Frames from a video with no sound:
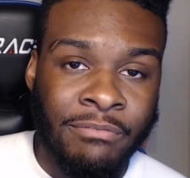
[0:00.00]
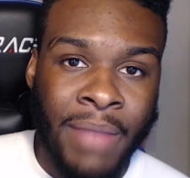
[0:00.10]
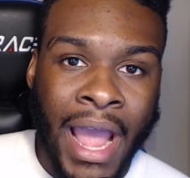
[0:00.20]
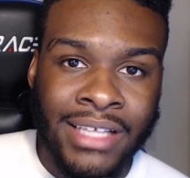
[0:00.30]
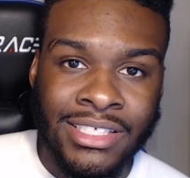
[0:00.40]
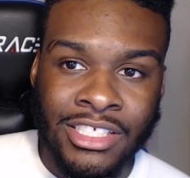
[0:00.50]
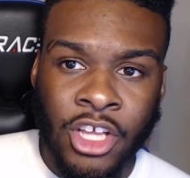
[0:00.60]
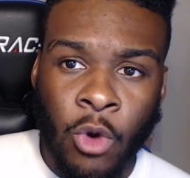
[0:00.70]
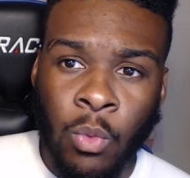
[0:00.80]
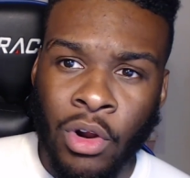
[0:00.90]
of matches
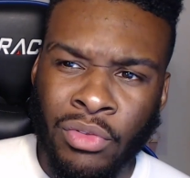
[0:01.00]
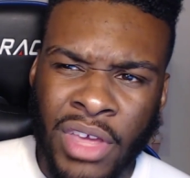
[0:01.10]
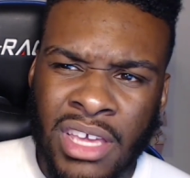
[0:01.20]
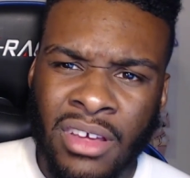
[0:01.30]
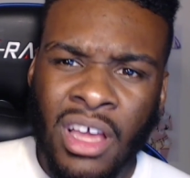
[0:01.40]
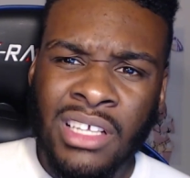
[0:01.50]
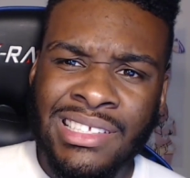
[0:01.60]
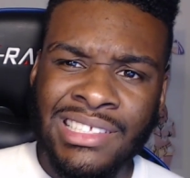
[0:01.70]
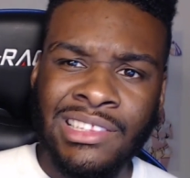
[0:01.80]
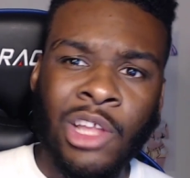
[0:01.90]
where they
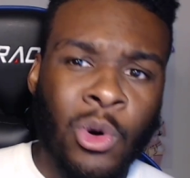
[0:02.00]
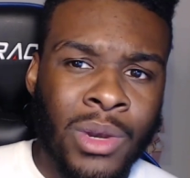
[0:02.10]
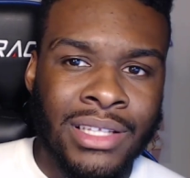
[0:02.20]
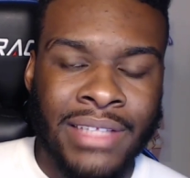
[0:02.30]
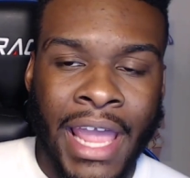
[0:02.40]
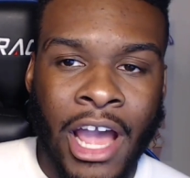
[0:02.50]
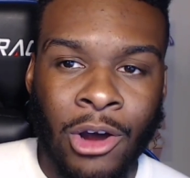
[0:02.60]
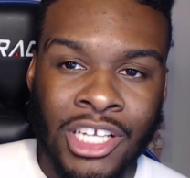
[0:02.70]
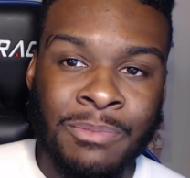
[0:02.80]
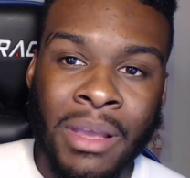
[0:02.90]
slowed it
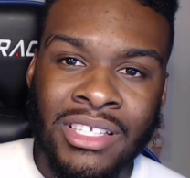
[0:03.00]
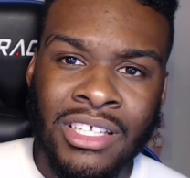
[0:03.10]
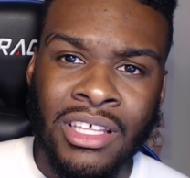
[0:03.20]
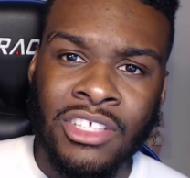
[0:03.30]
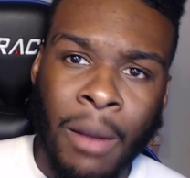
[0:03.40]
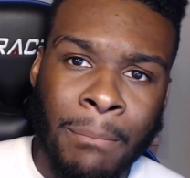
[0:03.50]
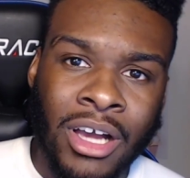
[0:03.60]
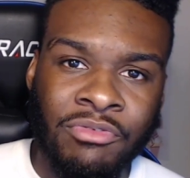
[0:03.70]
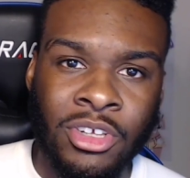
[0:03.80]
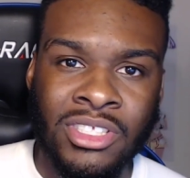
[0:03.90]
down, especially the Young
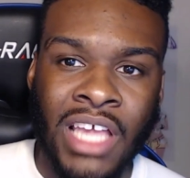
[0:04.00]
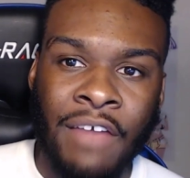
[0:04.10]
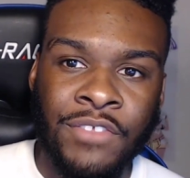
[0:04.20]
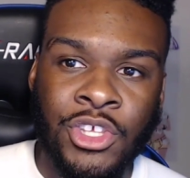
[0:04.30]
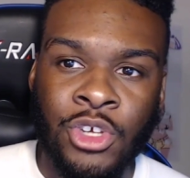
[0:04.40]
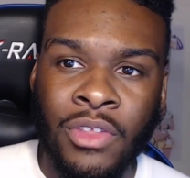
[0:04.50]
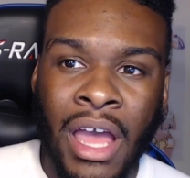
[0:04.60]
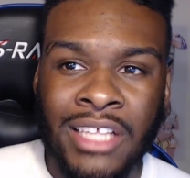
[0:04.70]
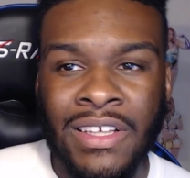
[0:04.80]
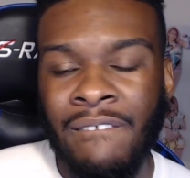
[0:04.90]
Bucks versus FTR.
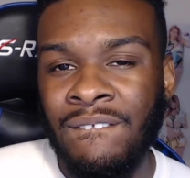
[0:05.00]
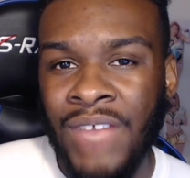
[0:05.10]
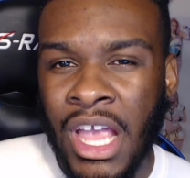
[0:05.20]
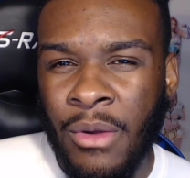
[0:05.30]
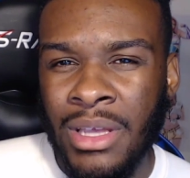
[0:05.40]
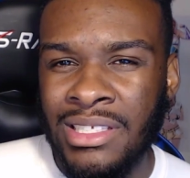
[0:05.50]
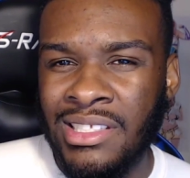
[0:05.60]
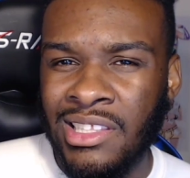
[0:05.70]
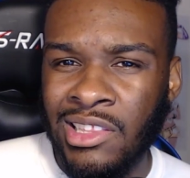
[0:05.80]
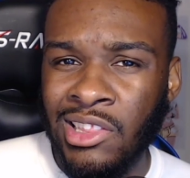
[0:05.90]
That is a very
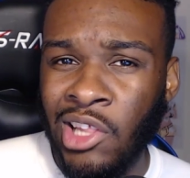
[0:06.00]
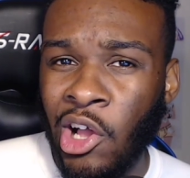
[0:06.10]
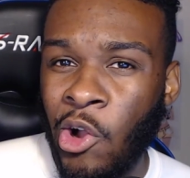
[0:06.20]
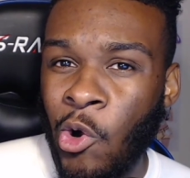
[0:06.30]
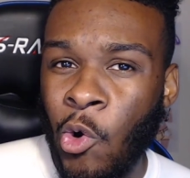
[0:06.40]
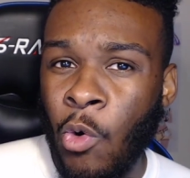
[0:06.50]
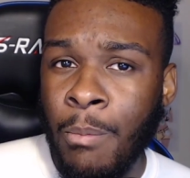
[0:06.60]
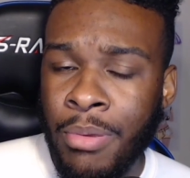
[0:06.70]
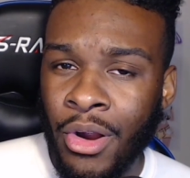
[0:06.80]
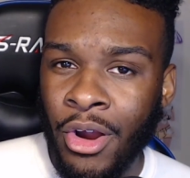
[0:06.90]
slow
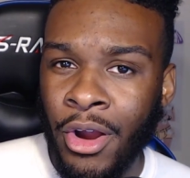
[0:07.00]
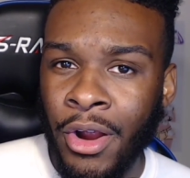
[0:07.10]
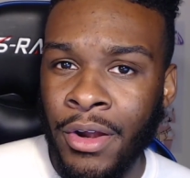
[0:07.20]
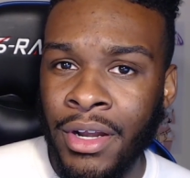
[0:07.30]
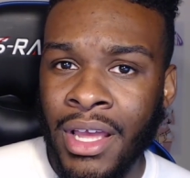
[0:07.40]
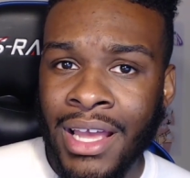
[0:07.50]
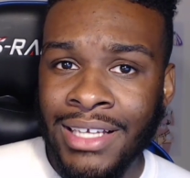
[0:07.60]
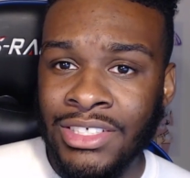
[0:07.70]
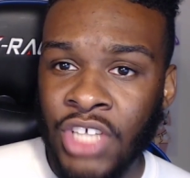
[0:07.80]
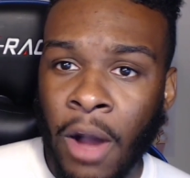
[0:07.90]
burn
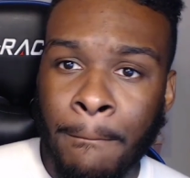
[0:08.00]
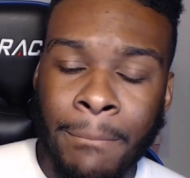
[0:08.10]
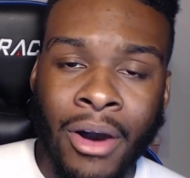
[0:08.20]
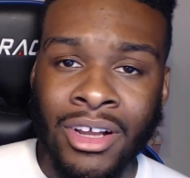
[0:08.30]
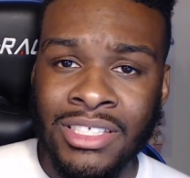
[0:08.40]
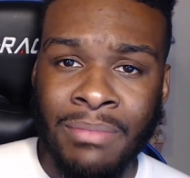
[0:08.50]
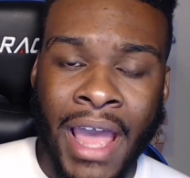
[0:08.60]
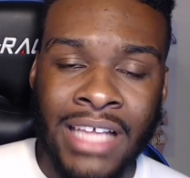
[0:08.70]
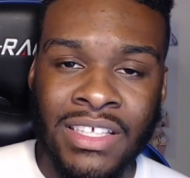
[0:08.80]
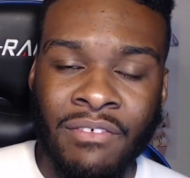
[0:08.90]
Young Bucks
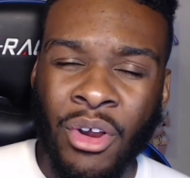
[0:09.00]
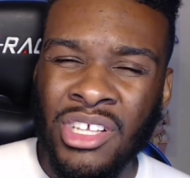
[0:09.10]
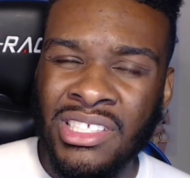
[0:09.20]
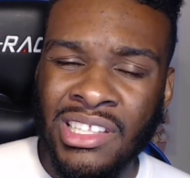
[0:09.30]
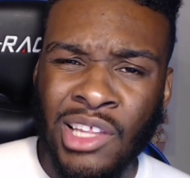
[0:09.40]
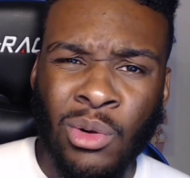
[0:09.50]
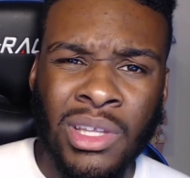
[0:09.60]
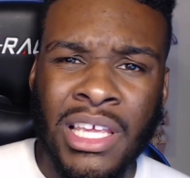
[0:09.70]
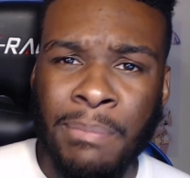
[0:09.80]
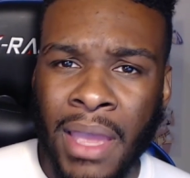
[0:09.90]
match, a very
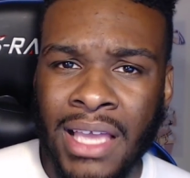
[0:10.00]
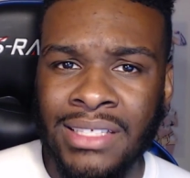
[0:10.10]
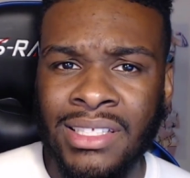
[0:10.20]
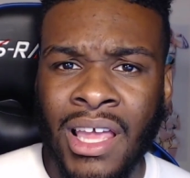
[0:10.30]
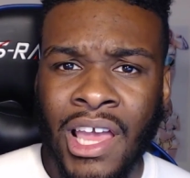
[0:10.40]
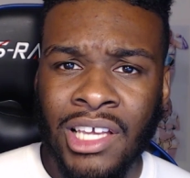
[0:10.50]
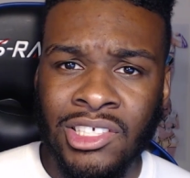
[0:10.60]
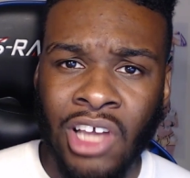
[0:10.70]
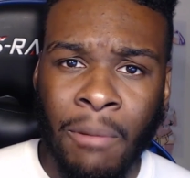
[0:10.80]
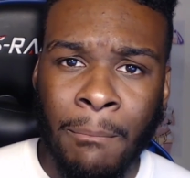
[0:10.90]
slowly paced
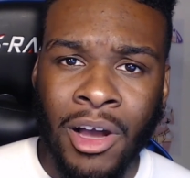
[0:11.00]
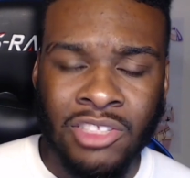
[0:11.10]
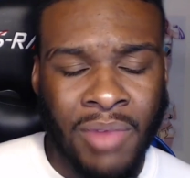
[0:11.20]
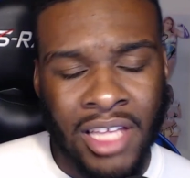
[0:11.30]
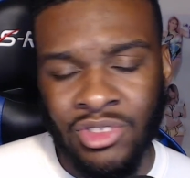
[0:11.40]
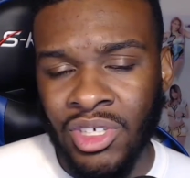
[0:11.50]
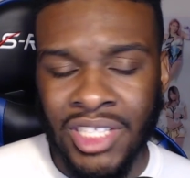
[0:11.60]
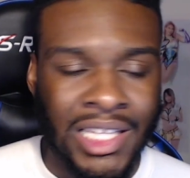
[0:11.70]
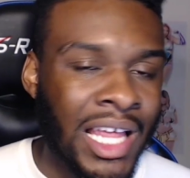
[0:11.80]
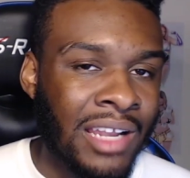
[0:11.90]
Young Bucks match. You can
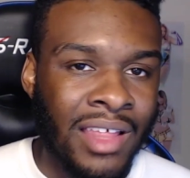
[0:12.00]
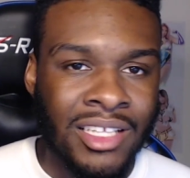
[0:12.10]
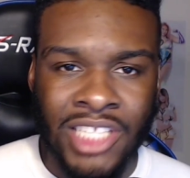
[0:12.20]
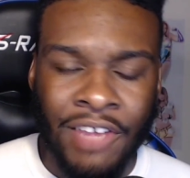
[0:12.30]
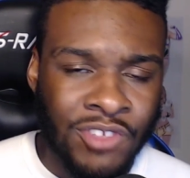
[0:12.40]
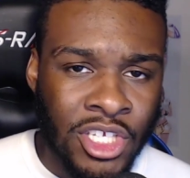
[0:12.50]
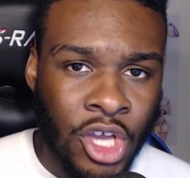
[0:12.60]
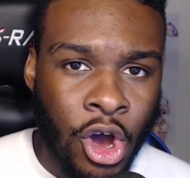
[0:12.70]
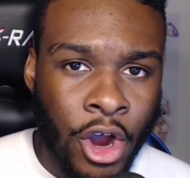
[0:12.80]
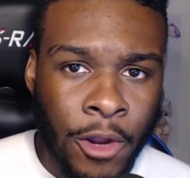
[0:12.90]
say a lot of that is
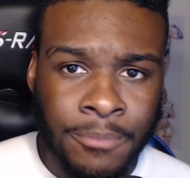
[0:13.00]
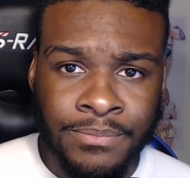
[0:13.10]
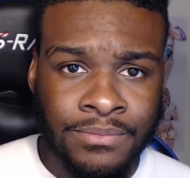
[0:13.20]
FTR,